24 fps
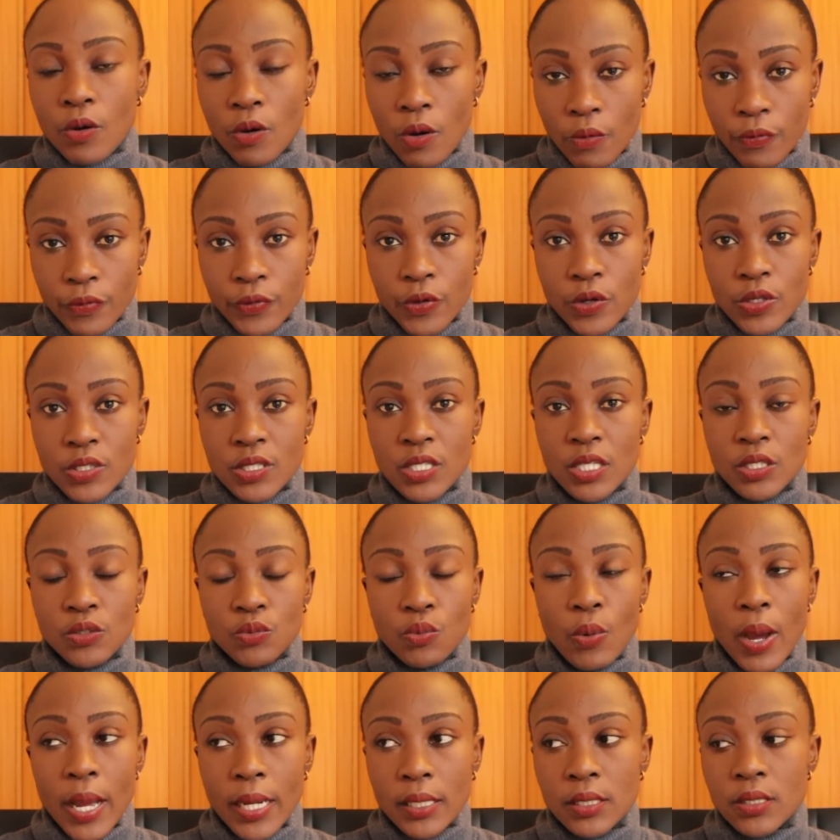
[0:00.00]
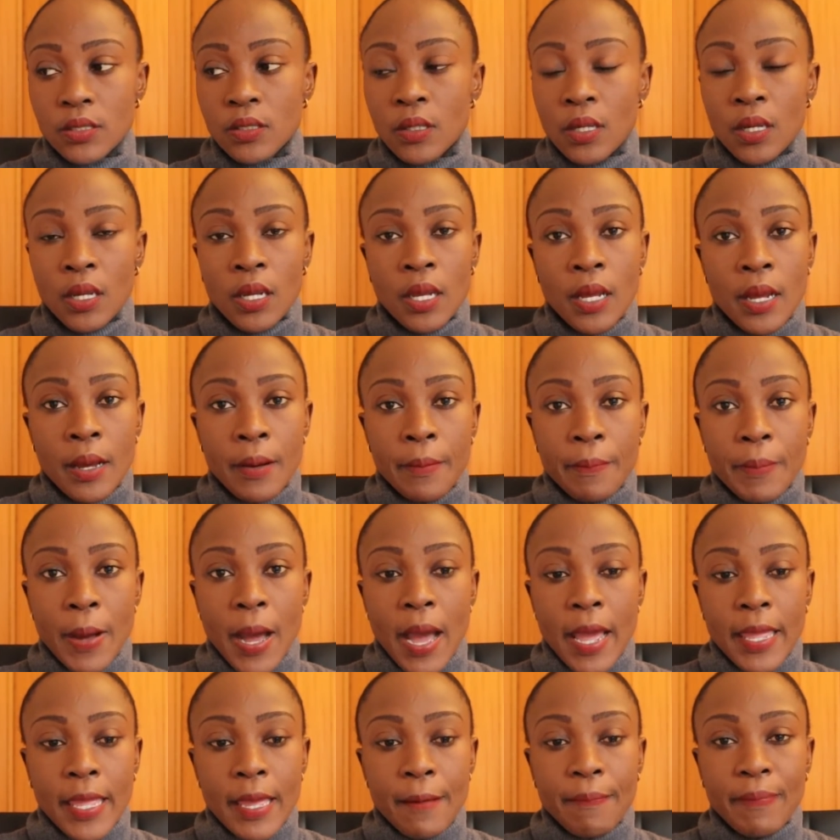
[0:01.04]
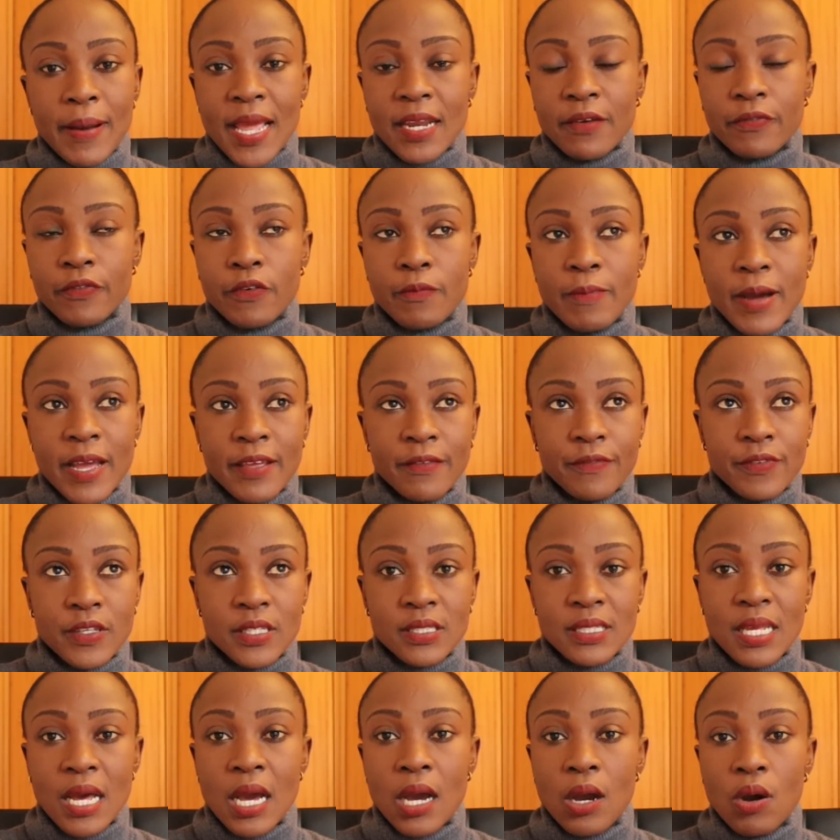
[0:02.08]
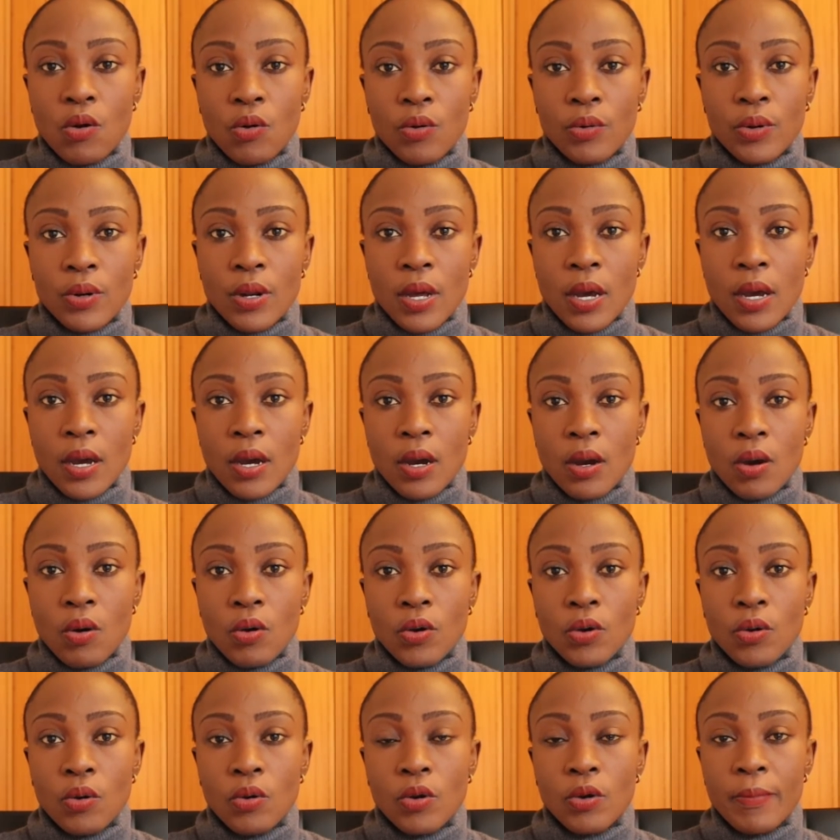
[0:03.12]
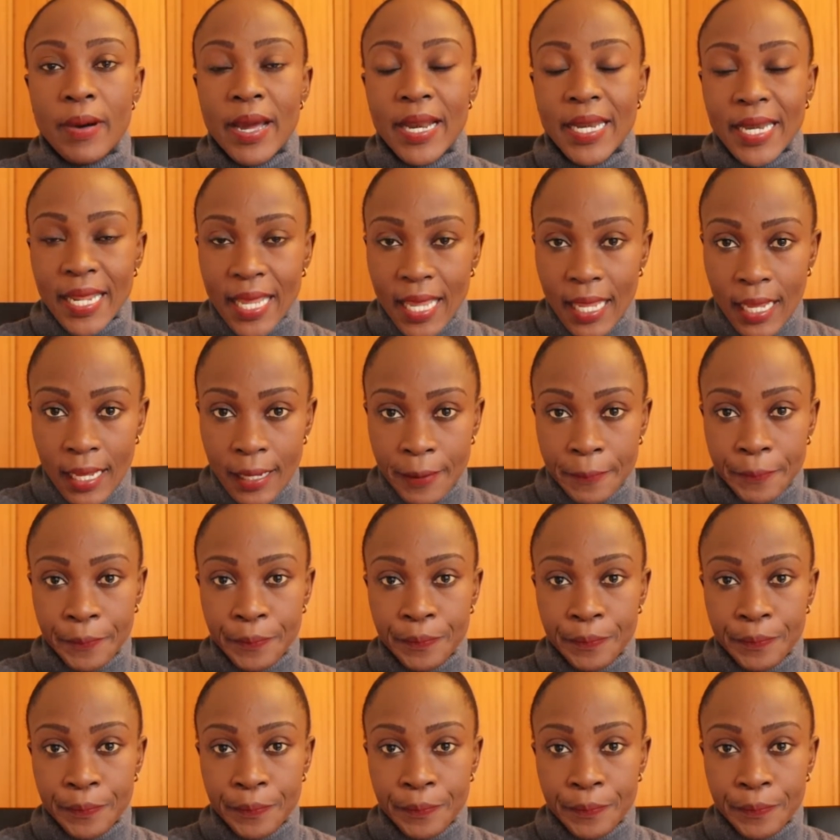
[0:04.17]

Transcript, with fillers: of course it worked i applied for my visa on uh, on, on monday